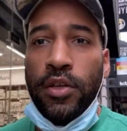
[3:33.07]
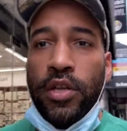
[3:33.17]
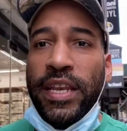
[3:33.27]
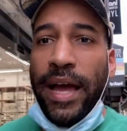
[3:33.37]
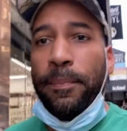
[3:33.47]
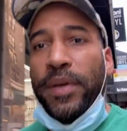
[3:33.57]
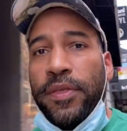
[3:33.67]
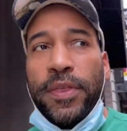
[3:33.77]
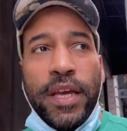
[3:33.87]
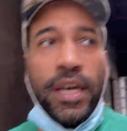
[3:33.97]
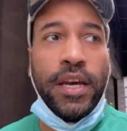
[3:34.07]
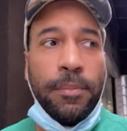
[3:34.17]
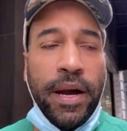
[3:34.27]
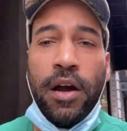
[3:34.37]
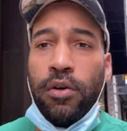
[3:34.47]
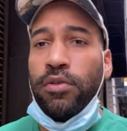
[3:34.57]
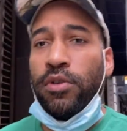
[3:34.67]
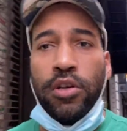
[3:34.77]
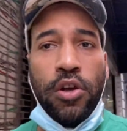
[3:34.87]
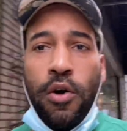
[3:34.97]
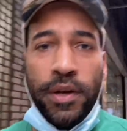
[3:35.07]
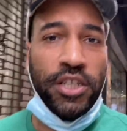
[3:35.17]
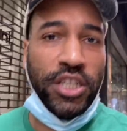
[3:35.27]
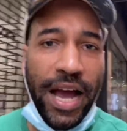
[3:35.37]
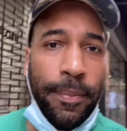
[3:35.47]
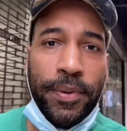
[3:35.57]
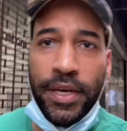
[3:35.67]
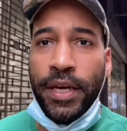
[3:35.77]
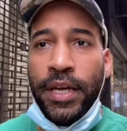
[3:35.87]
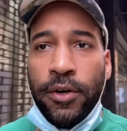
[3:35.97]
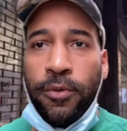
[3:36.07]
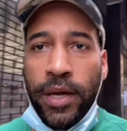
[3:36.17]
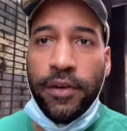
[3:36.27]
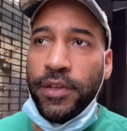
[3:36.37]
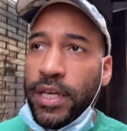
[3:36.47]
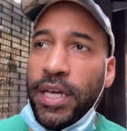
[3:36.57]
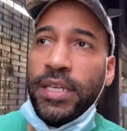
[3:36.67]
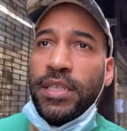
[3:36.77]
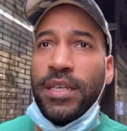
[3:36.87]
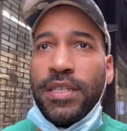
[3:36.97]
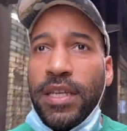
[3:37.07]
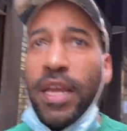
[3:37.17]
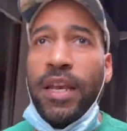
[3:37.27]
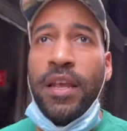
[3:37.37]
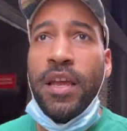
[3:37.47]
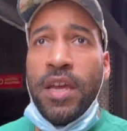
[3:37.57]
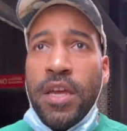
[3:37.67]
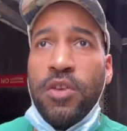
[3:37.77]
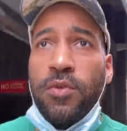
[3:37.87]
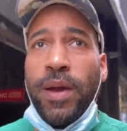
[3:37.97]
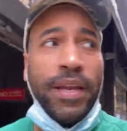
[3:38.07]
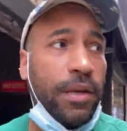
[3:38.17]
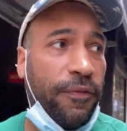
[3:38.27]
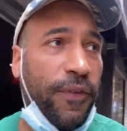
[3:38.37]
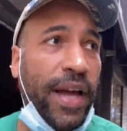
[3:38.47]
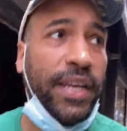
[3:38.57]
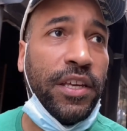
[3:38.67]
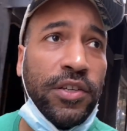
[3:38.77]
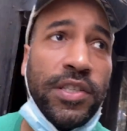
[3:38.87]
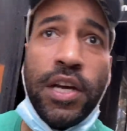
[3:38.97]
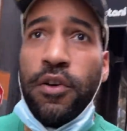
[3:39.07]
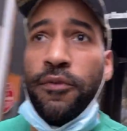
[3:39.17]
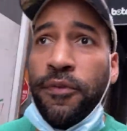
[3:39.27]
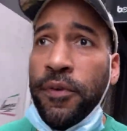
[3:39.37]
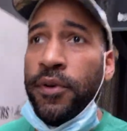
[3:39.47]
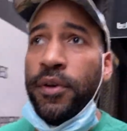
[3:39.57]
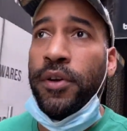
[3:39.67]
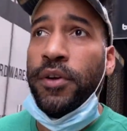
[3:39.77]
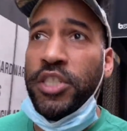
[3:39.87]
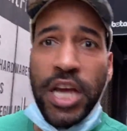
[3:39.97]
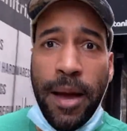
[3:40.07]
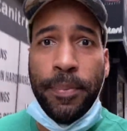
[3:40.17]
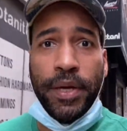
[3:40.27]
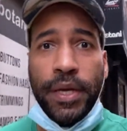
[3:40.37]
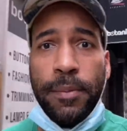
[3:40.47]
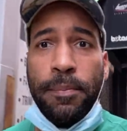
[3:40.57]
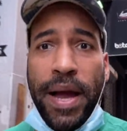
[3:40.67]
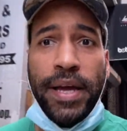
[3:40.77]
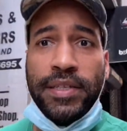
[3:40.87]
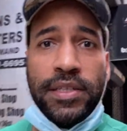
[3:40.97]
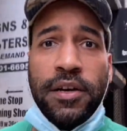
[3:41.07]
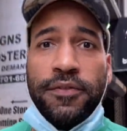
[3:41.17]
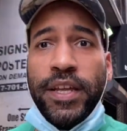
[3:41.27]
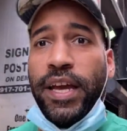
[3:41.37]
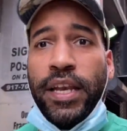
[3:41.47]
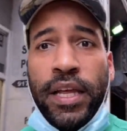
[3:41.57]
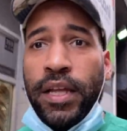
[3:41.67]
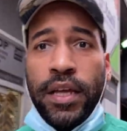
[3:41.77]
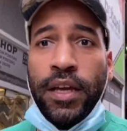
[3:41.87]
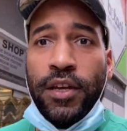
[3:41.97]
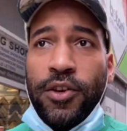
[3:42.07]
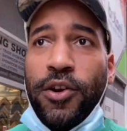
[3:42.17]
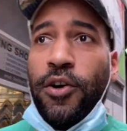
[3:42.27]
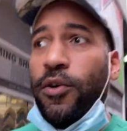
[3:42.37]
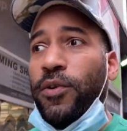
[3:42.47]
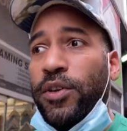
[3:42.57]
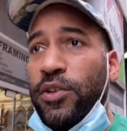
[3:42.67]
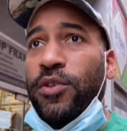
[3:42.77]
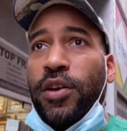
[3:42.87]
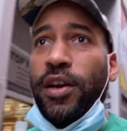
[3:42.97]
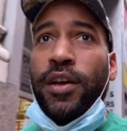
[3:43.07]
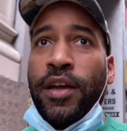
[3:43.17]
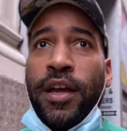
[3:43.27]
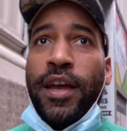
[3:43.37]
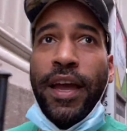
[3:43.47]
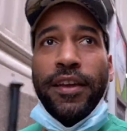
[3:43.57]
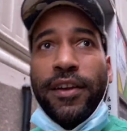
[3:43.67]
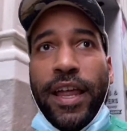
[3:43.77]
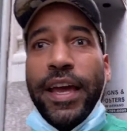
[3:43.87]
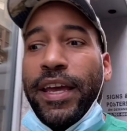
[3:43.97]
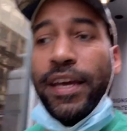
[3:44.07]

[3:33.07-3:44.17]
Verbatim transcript: not be thinking about going shopping or whatever the case is. And then you end up finding yourself shopping and buying stuff that, you know, and you're like,